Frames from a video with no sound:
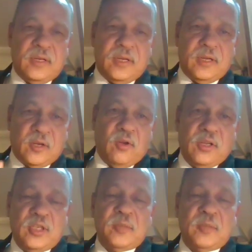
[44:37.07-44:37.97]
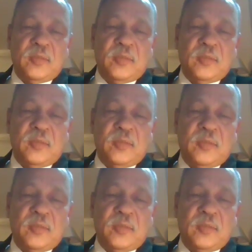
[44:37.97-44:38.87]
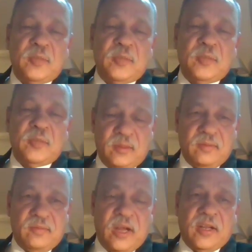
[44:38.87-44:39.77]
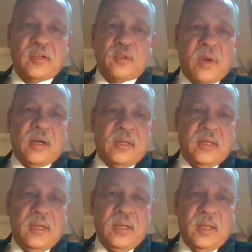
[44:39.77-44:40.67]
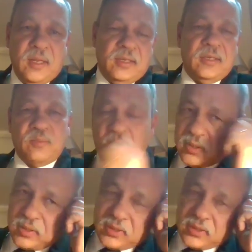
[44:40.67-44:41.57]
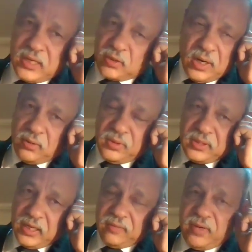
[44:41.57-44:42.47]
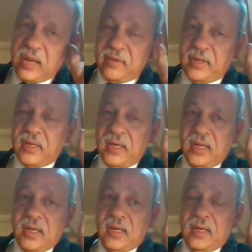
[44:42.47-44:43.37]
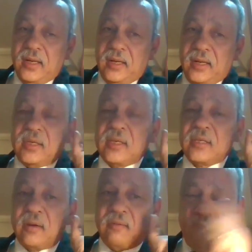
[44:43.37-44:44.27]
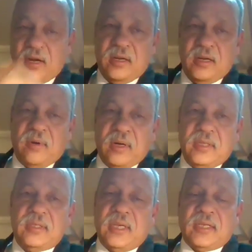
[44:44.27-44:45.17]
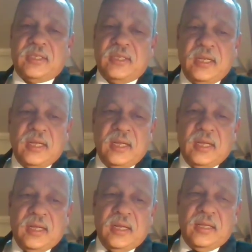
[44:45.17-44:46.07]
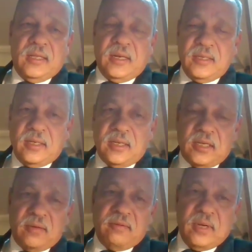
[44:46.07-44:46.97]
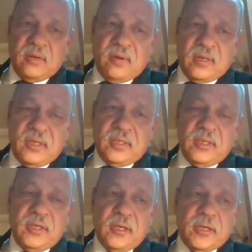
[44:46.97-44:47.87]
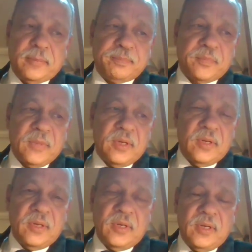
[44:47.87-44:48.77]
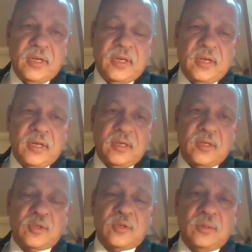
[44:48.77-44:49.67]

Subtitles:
the technology is being inducted and fighting smart is what is there. So I don't think we have a major disadvantage. Yes, there is a disadvantage in